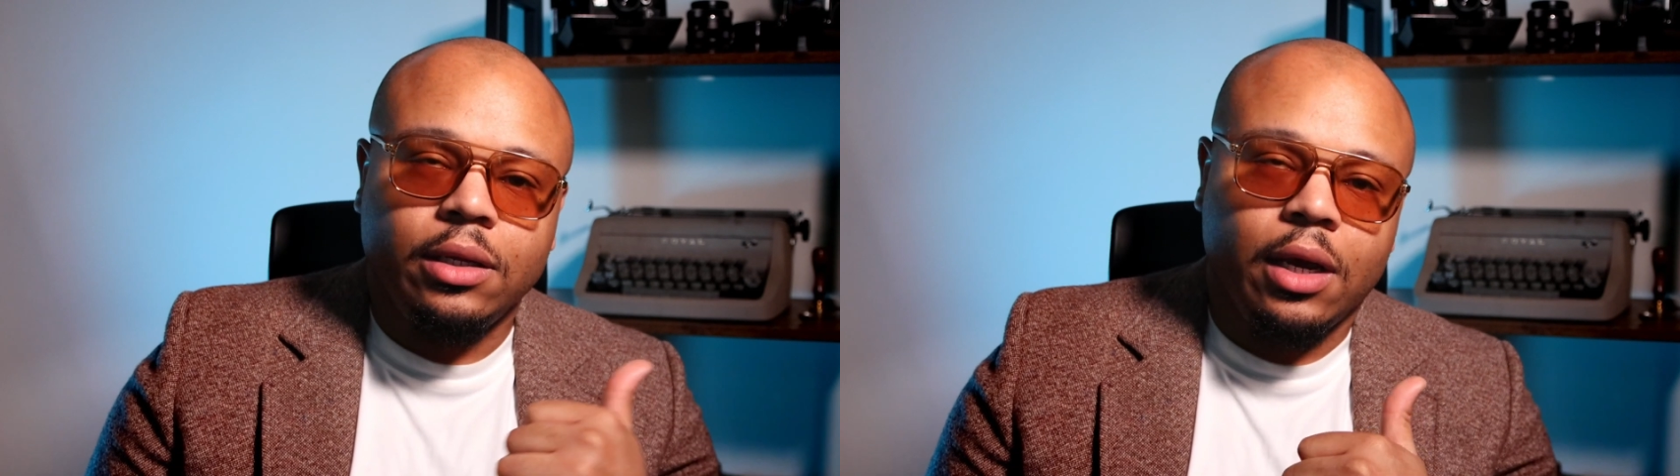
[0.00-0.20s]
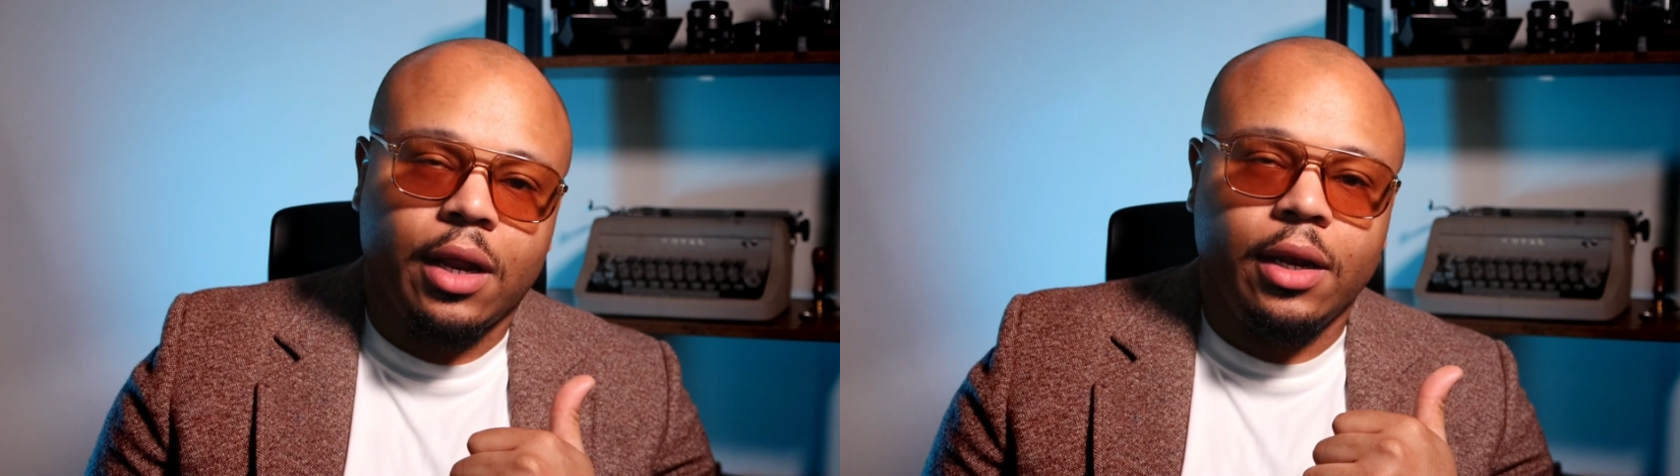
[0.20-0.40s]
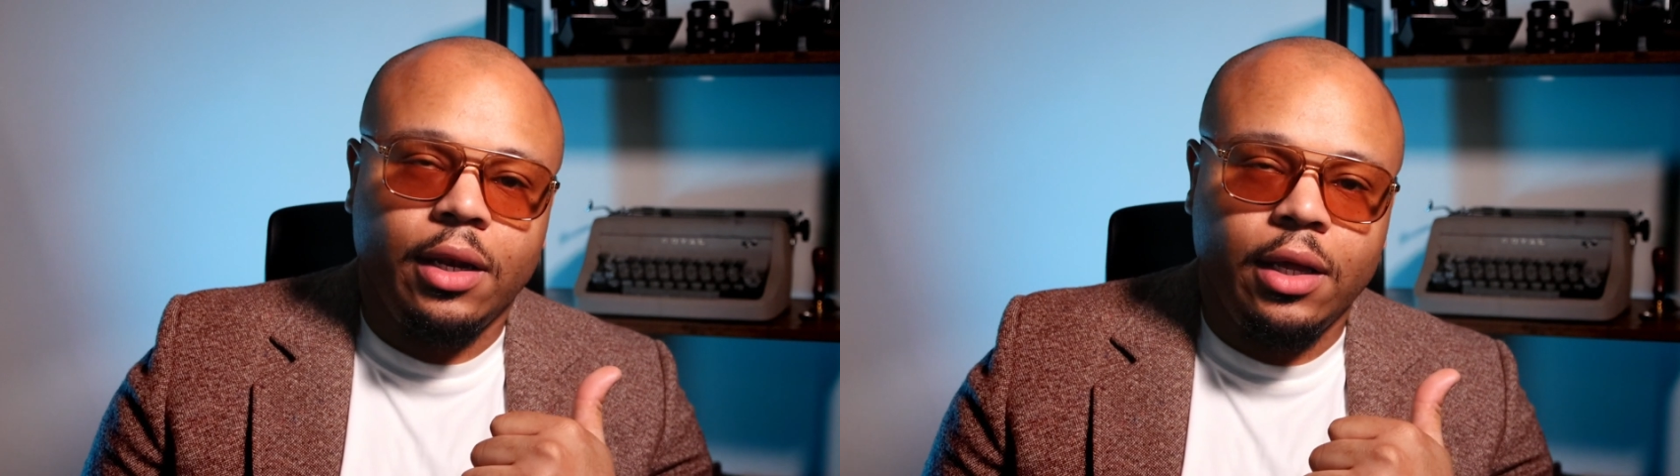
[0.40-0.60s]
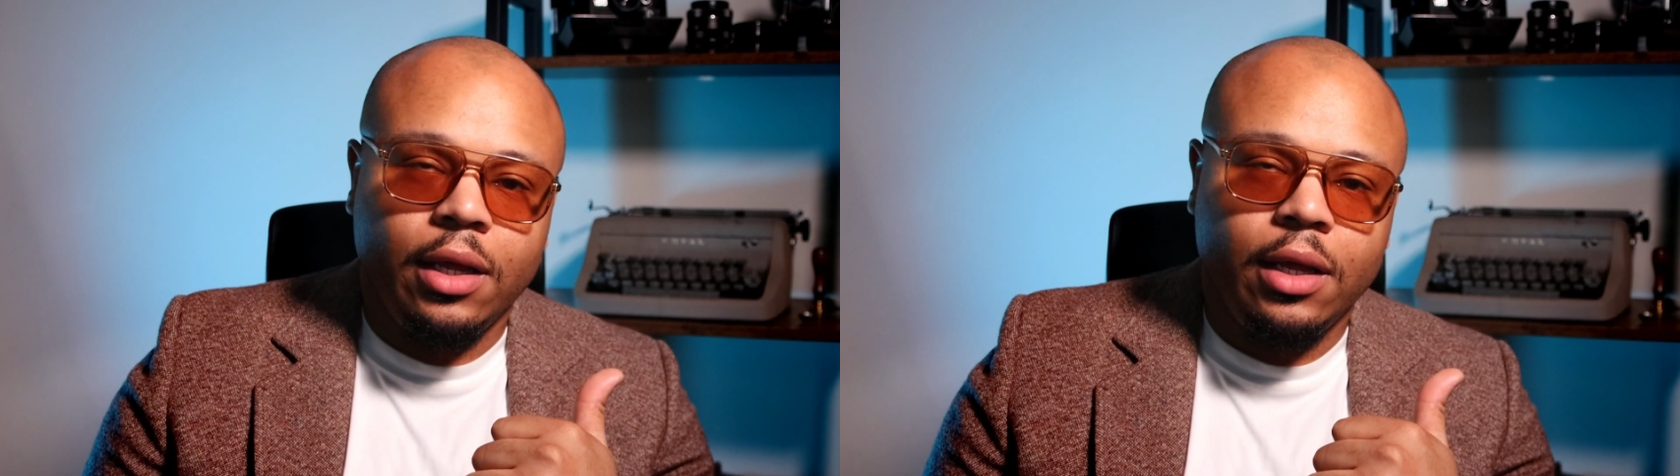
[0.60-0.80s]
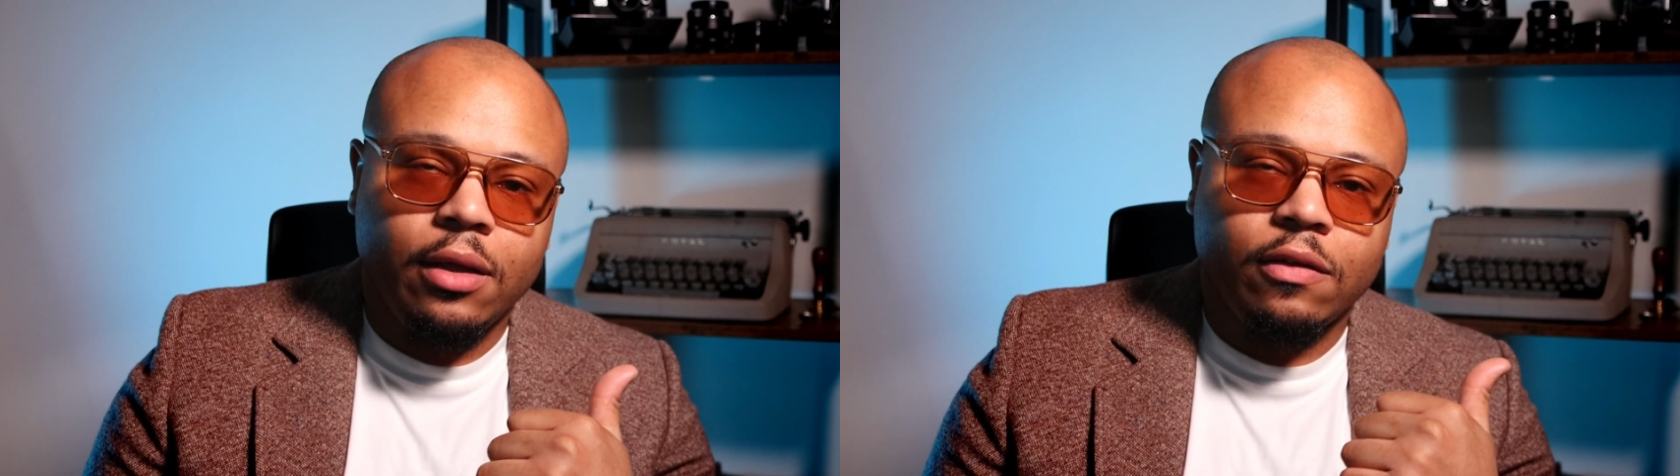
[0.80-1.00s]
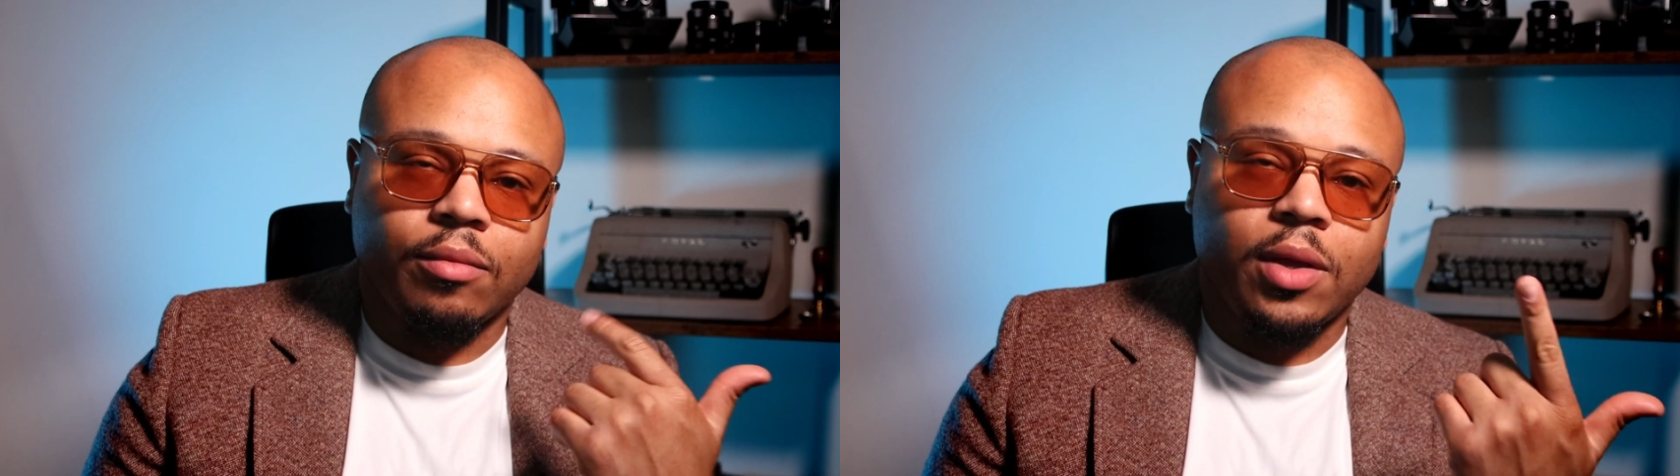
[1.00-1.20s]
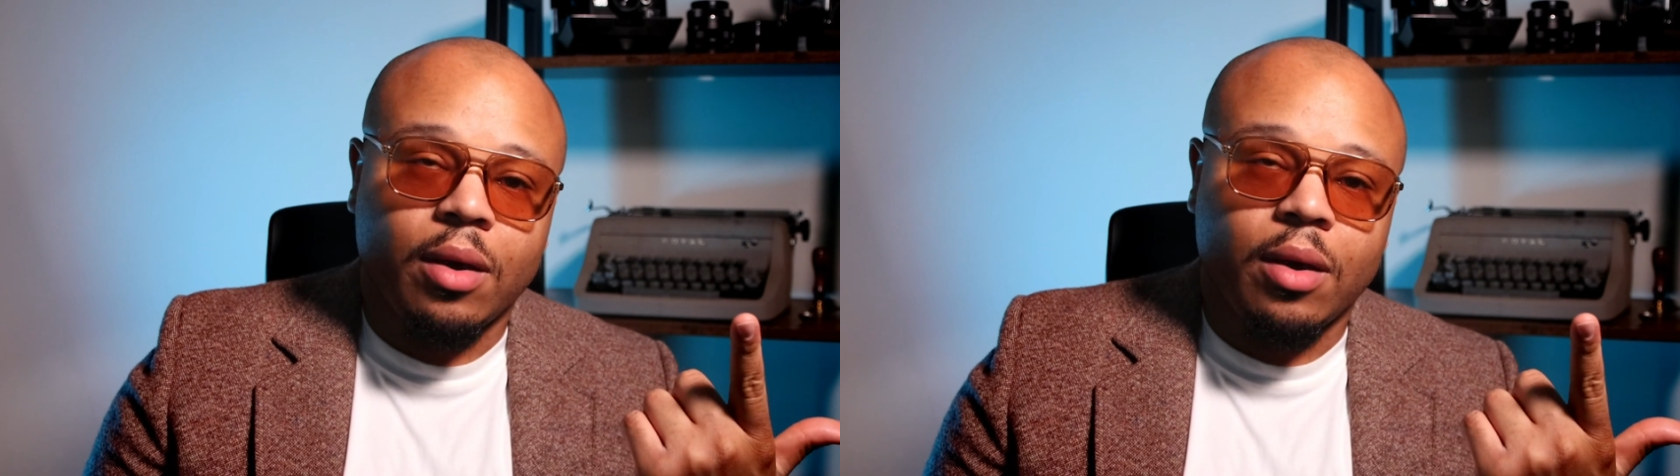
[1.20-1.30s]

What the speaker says: You're gonna need some